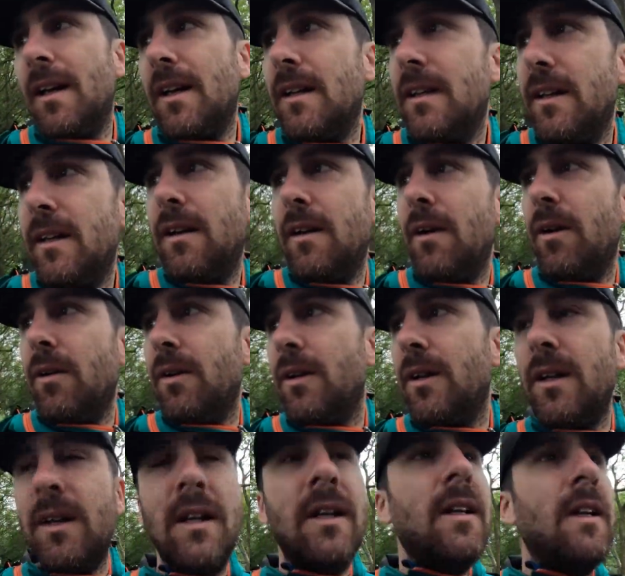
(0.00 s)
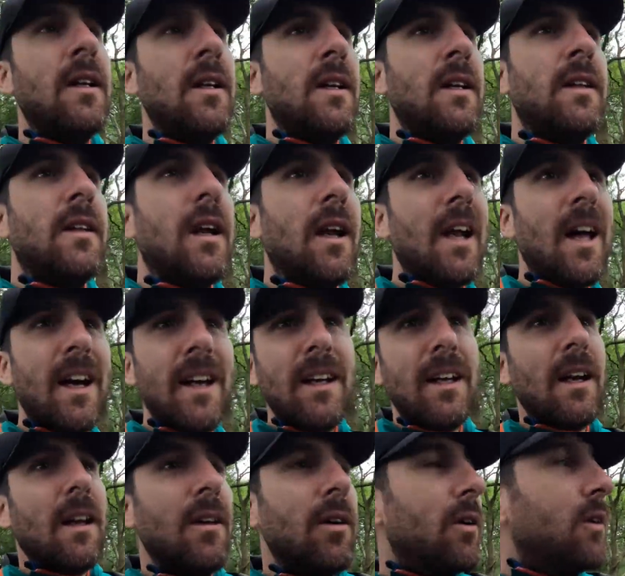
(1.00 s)
you know, the
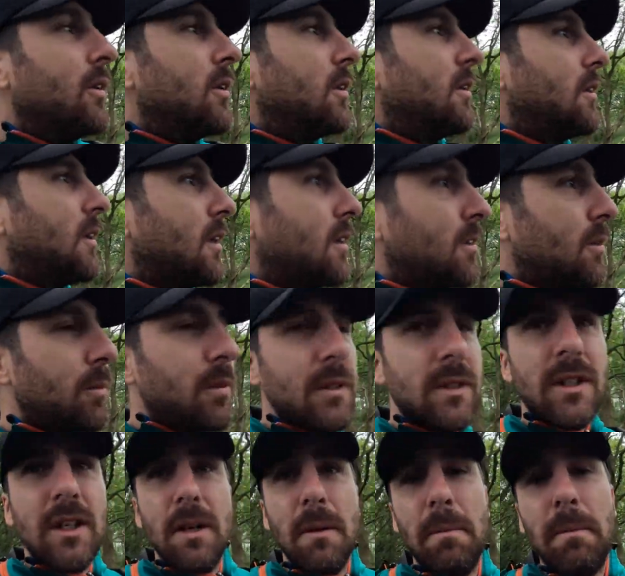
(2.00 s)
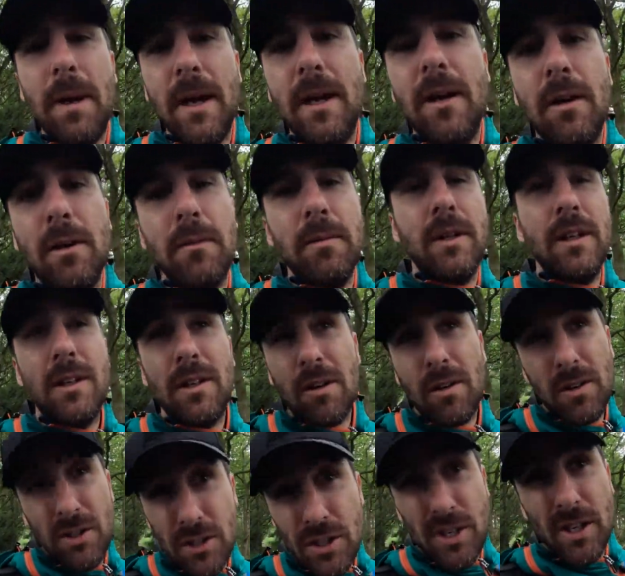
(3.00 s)
likelihood that someone's gonna pick up the
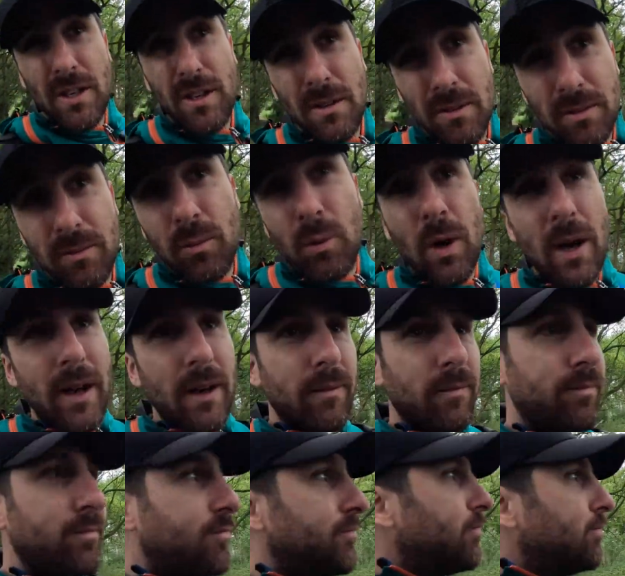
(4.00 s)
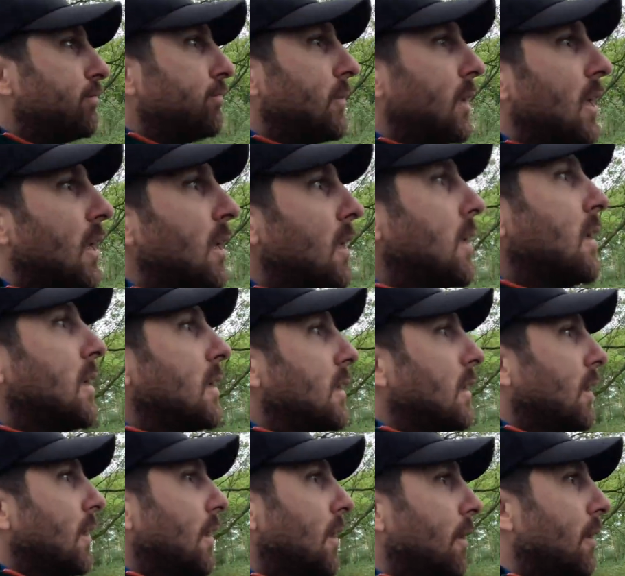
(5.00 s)
dog shit when, you
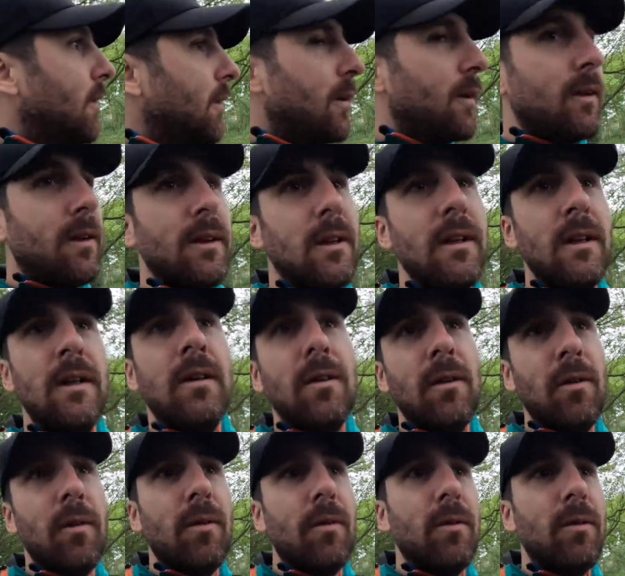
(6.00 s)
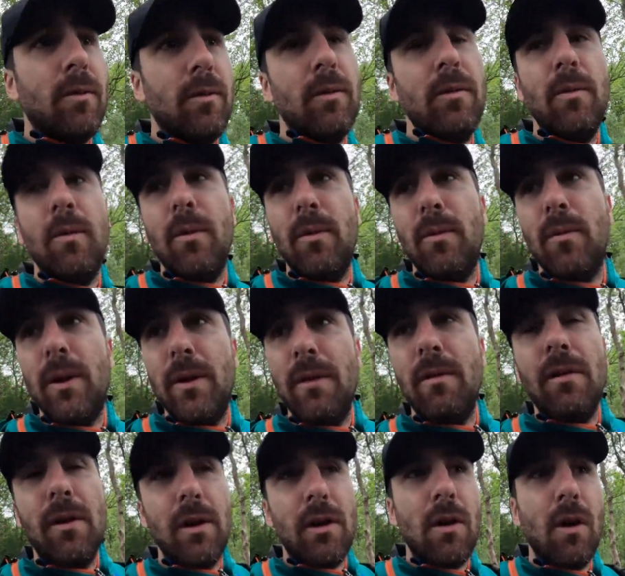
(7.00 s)
know, when they're
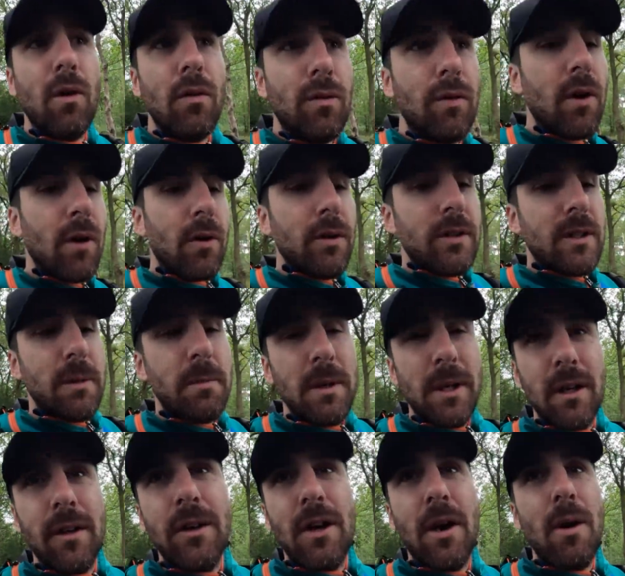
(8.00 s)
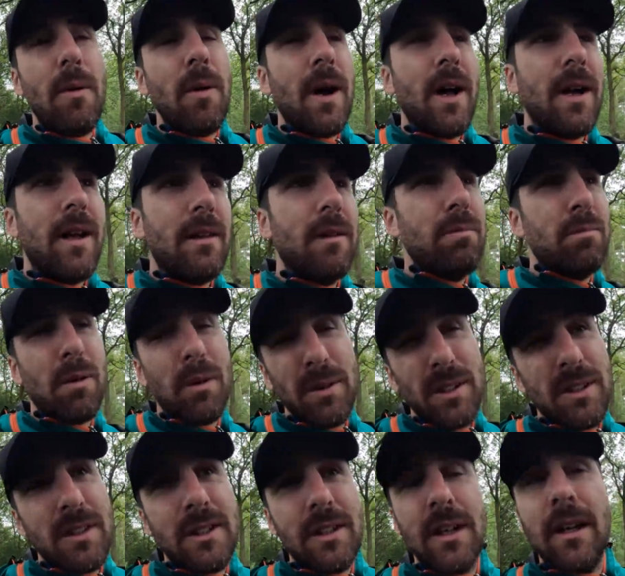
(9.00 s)
on a golf course in the middle of nowhere, they're probably
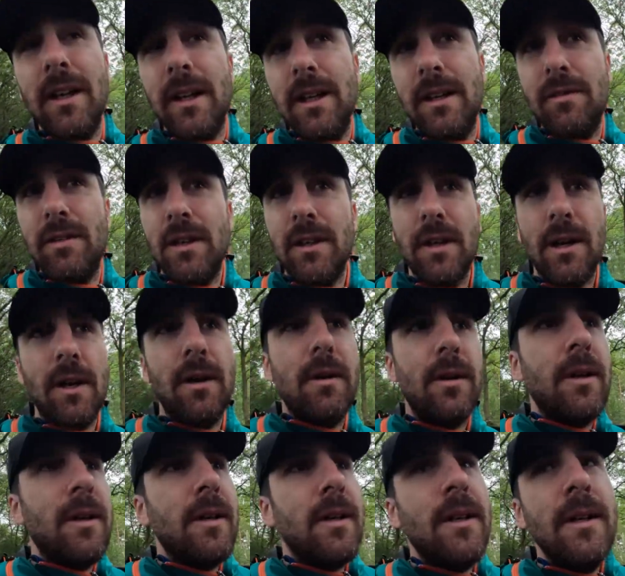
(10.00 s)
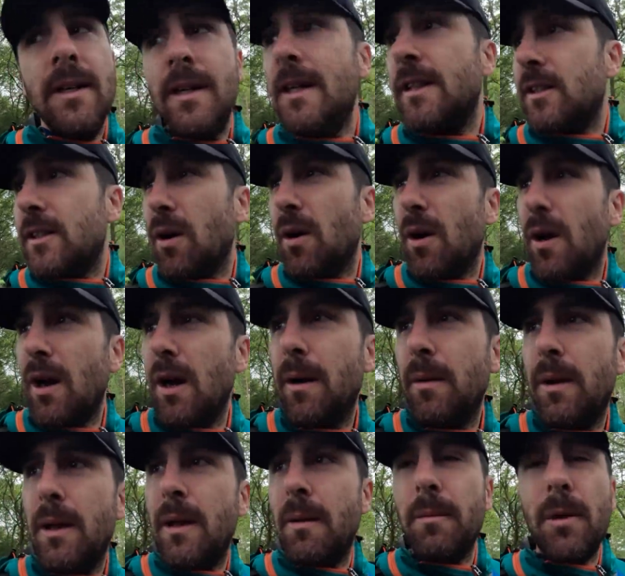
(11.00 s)
just gonna leave it, you know. So I'm
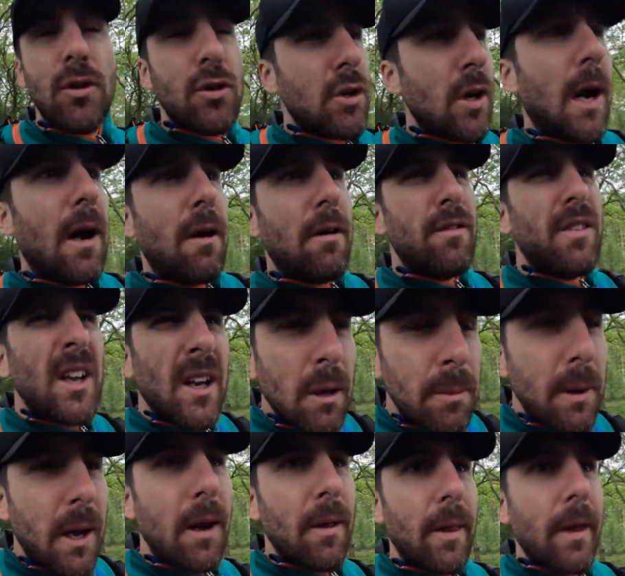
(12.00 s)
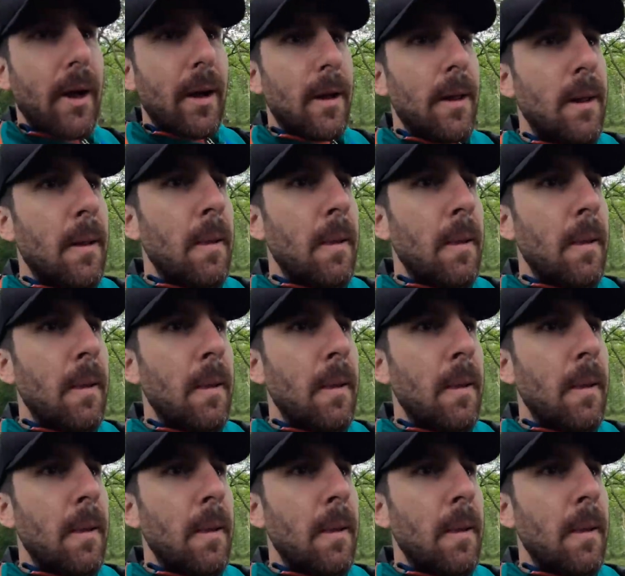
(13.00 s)
not sure how I feel about that,